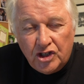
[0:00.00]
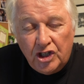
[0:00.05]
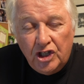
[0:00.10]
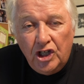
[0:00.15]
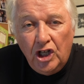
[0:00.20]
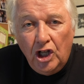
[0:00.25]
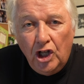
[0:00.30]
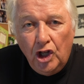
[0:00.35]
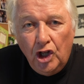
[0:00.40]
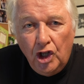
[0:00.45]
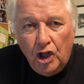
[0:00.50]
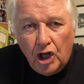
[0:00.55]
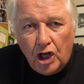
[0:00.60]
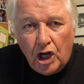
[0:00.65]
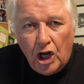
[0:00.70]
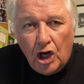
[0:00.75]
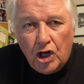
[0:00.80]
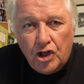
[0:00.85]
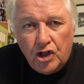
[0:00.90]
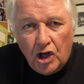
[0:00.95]
going to
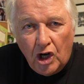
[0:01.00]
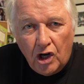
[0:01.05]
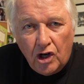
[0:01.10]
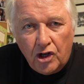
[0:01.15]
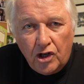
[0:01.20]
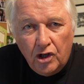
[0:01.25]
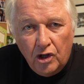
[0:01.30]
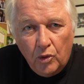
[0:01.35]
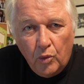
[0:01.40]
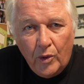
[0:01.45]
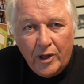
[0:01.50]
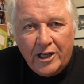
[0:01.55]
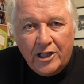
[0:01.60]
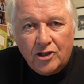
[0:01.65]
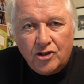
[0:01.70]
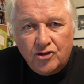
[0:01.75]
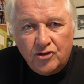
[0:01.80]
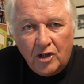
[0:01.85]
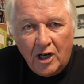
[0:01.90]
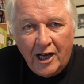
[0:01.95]
look darker when
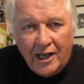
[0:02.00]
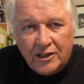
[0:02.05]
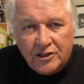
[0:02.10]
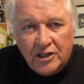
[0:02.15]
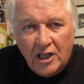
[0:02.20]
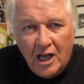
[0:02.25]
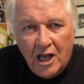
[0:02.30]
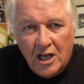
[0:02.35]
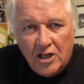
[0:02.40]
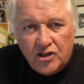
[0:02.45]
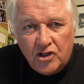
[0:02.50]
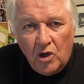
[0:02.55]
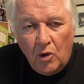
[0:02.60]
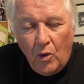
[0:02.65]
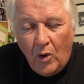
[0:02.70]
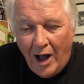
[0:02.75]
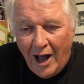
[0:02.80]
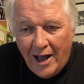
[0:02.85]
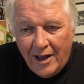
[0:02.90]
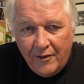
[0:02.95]
it dries.
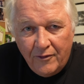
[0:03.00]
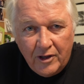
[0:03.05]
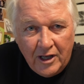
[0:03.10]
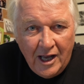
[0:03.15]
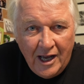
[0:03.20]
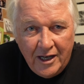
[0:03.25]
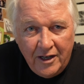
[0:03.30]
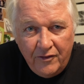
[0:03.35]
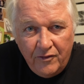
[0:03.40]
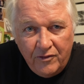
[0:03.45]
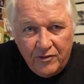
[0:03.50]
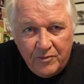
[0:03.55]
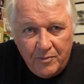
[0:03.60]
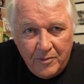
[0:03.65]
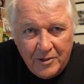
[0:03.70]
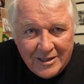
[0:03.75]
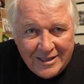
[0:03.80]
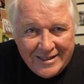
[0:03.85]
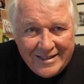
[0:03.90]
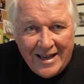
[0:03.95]
So I kind of
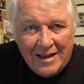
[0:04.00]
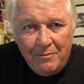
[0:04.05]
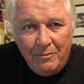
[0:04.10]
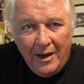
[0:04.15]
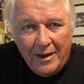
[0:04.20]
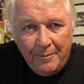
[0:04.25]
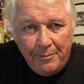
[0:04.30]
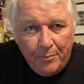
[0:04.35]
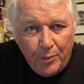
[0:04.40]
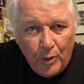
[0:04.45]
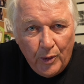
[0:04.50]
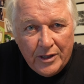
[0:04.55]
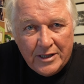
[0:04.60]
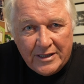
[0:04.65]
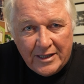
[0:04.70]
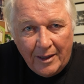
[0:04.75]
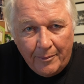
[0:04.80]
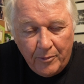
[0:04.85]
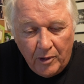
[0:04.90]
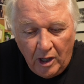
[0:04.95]
set my
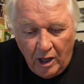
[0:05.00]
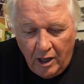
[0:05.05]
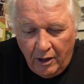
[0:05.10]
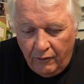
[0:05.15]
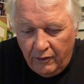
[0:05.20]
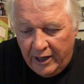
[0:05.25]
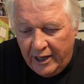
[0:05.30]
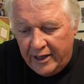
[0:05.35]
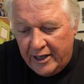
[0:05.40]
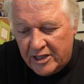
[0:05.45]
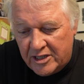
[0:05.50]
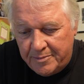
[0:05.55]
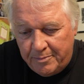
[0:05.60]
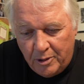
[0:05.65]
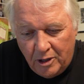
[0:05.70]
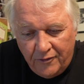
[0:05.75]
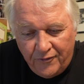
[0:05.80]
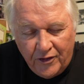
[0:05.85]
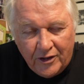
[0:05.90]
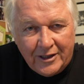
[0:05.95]
print up, all right, it's
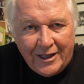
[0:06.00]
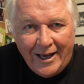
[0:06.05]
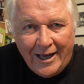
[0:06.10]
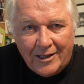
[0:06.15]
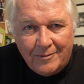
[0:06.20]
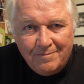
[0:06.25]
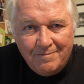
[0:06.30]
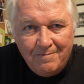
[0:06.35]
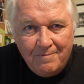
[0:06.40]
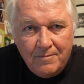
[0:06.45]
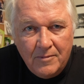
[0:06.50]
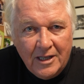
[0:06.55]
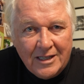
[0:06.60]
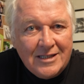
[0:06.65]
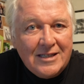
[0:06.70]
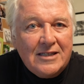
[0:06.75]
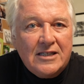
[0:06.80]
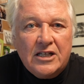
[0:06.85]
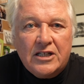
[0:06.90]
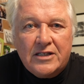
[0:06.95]
perfect at,
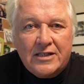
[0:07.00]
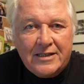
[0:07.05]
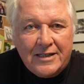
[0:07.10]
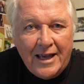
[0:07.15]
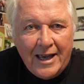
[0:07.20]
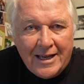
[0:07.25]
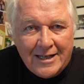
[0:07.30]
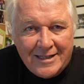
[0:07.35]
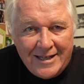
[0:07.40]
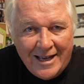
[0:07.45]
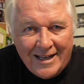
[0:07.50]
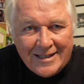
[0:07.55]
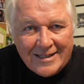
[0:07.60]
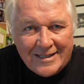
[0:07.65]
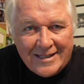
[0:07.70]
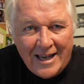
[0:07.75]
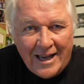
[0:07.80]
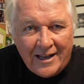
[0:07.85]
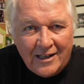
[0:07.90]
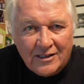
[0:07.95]
let's just say 10
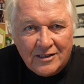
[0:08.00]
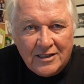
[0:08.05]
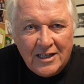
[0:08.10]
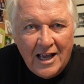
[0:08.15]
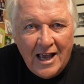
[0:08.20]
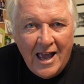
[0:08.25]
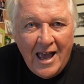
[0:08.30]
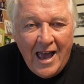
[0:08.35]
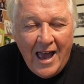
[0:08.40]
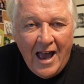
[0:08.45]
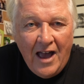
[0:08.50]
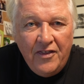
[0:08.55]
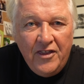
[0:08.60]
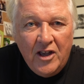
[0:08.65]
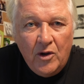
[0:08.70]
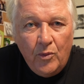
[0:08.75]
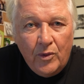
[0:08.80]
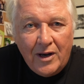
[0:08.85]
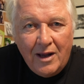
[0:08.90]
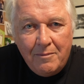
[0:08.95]
seconds. And
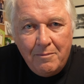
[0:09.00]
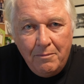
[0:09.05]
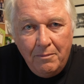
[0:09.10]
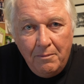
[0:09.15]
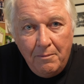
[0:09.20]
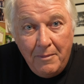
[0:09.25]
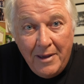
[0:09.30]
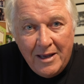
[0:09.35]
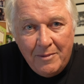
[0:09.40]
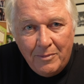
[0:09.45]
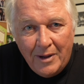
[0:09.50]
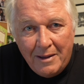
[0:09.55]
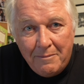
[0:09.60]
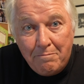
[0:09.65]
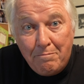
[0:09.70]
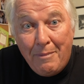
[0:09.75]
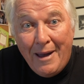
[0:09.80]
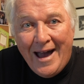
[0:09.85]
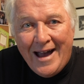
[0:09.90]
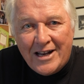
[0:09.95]
then when I make my
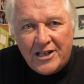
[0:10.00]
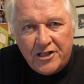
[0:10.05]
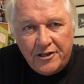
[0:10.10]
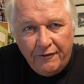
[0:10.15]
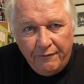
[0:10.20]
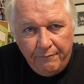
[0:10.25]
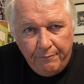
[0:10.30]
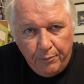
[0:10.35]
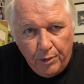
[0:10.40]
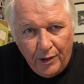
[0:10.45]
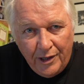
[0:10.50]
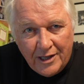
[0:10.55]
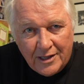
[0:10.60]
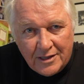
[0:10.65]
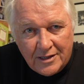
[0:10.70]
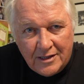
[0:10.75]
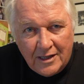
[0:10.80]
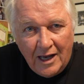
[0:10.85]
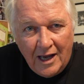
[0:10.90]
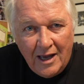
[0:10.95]
batch of
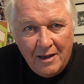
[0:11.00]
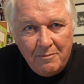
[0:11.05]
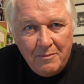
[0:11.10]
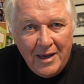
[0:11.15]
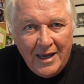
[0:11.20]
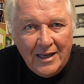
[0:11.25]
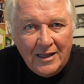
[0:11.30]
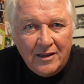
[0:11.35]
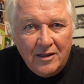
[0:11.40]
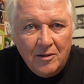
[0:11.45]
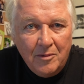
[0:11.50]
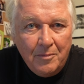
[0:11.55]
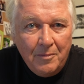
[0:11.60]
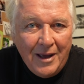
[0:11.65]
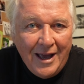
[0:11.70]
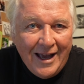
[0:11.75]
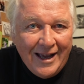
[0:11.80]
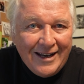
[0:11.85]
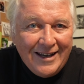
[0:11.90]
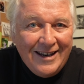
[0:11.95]
prints, I make them
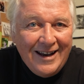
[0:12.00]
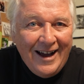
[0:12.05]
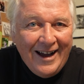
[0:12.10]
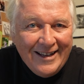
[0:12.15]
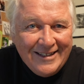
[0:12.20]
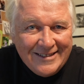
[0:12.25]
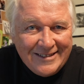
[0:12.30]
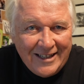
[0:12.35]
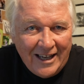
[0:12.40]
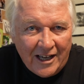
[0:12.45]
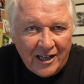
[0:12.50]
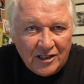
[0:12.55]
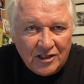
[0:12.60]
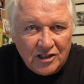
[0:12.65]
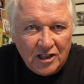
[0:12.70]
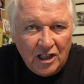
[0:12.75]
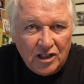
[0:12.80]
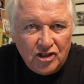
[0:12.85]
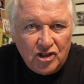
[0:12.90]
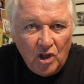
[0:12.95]
at 9
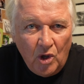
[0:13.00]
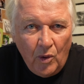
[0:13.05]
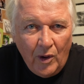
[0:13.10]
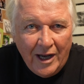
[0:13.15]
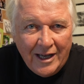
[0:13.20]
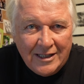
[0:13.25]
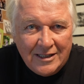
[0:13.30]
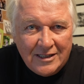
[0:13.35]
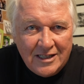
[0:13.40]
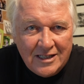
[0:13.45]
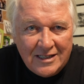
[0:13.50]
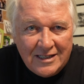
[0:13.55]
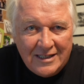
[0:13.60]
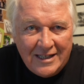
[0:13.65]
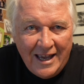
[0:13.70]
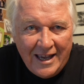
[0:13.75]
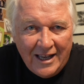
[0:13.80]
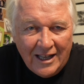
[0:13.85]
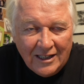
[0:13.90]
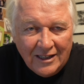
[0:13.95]
seconds. So I just
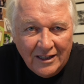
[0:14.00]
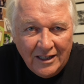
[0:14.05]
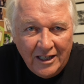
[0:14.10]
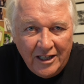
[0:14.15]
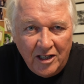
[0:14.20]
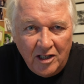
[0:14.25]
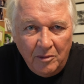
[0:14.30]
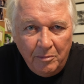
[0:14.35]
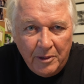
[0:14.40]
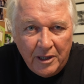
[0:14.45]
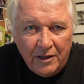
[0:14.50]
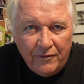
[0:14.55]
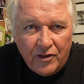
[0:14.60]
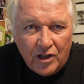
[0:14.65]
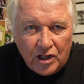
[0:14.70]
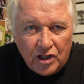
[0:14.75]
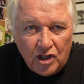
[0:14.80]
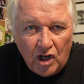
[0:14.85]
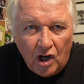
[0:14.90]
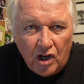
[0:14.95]
take a little bit of the
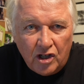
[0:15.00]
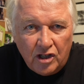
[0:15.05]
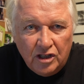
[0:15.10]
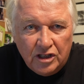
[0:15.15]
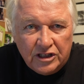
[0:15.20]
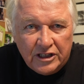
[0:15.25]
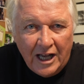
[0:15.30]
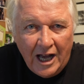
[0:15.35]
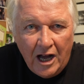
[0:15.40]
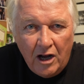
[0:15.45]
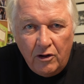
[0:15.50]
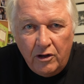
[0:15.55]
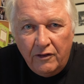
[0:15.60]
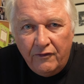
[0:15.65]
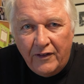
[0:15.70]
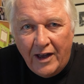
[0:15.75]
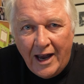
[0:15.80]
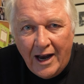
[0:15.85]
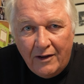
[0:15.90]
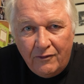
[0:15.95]
darkness out
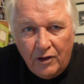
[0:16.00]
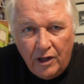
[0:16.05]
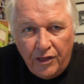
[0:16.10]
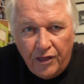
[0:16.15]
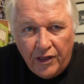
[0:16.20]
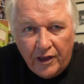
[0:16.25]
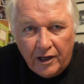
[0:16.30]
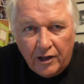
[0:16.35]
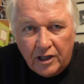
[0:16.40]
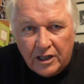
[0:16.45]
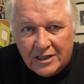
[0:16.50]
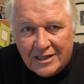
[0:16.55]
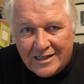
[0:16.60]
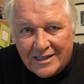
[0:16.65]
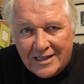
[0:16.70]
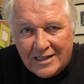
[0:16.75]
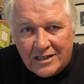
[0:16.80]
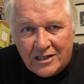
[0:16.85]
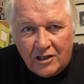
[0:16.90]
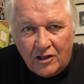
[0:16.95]
of everything
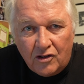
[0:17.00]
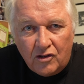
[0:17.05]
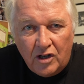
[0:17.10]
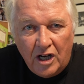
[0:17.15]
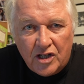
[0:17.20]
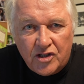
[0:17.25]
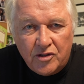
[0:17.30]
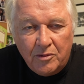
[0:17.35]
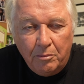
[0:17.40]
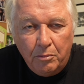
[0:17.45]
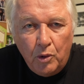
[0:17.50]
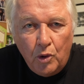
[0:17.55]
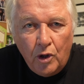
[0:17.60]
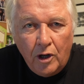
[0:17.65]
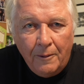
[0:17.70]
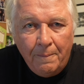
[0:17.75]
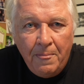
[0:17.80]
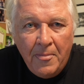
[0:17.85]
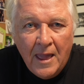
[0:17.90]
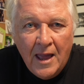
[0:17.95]
consistent across the board,